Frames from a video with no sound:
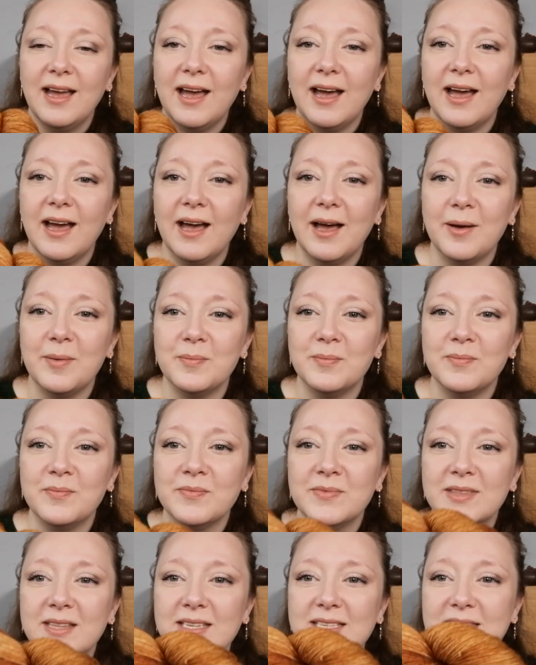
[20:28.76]

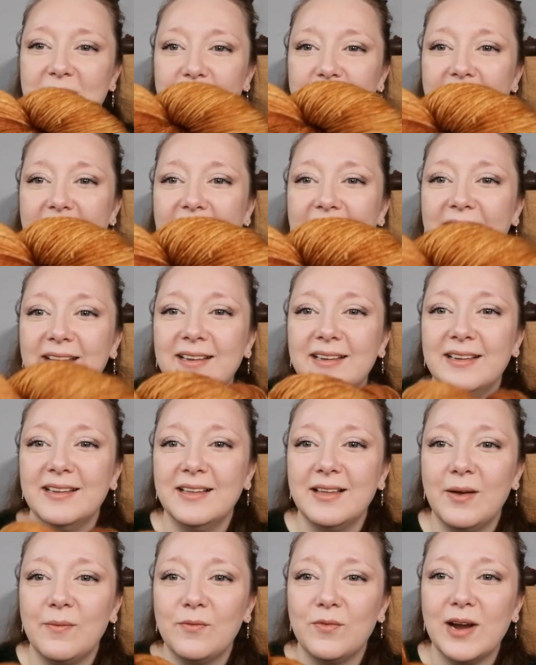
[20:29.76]
So yeah,
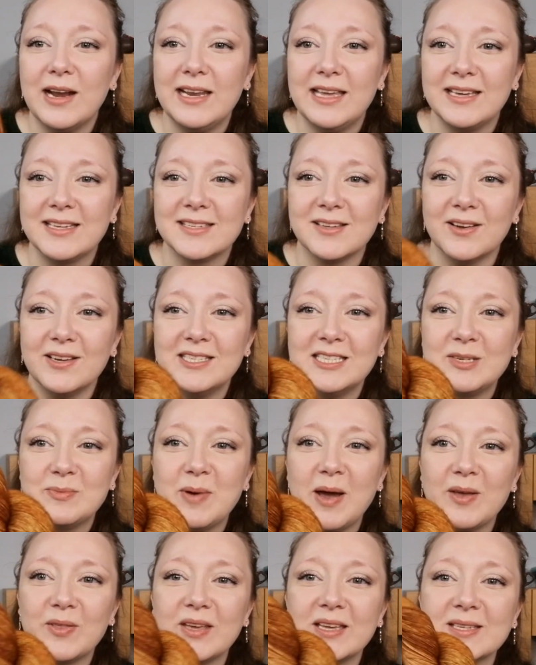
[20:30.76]
I'm really excited
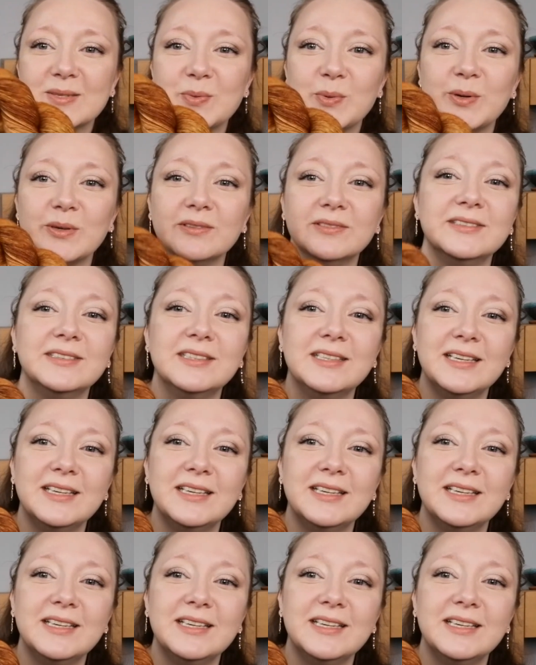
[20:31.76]
about this one.